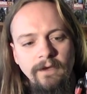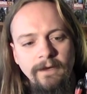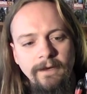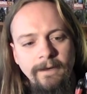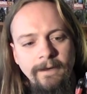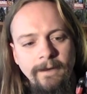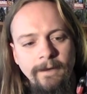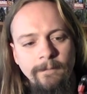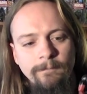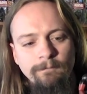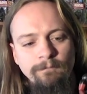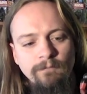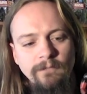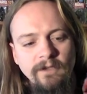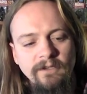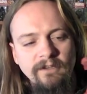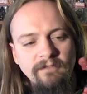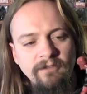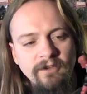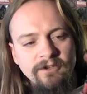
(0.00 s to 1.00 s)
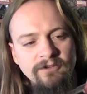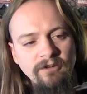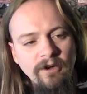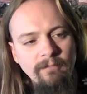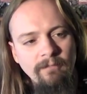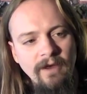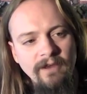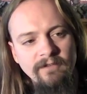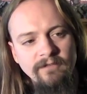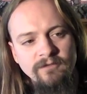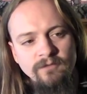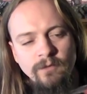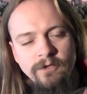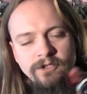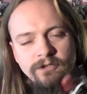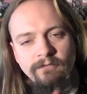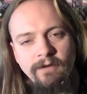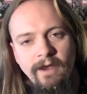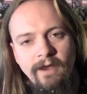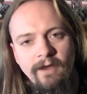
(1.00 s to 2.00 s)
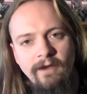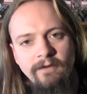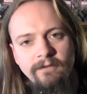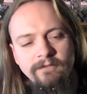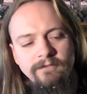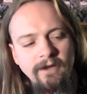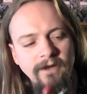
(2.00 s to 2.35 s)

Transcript: In the future, I might switch around,